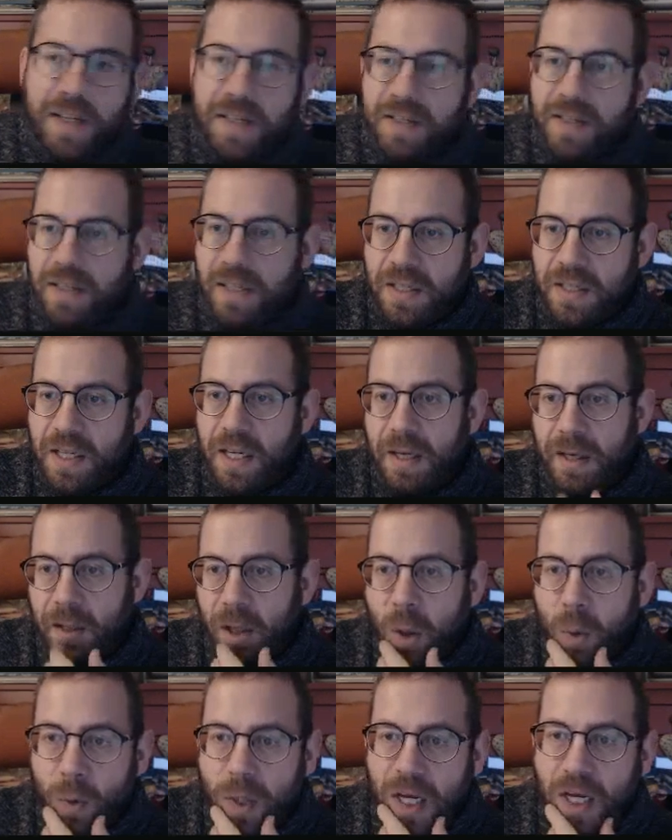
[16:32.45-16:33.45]
since I
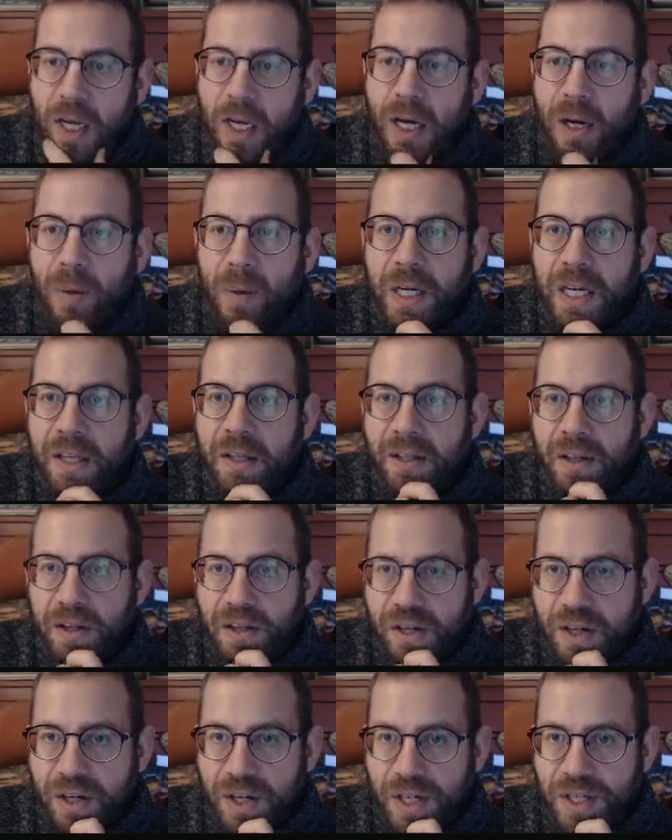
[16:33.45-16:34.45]
only allow
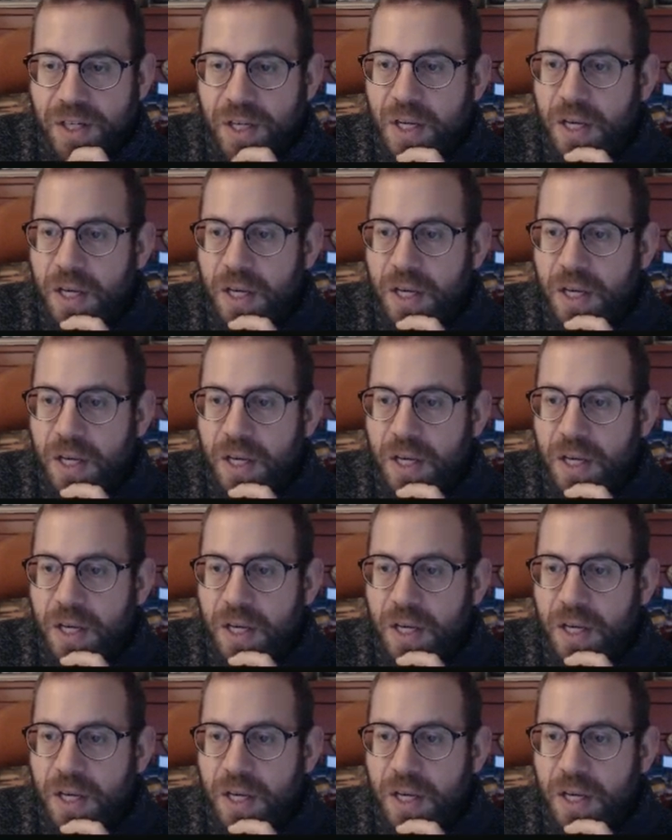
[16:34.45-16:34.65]
integers,